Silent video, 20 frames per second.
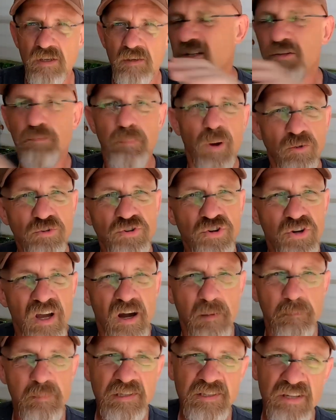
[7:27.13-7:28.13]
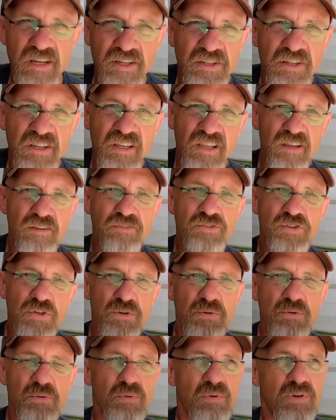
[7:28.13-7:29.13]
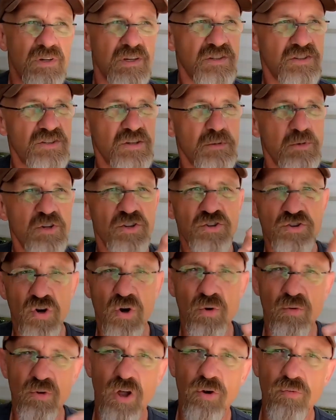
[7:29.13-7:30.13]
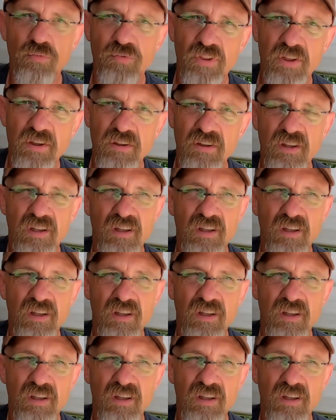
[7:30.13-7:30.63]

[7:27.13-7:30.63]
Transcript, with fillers: exposure compensation gives you some control over the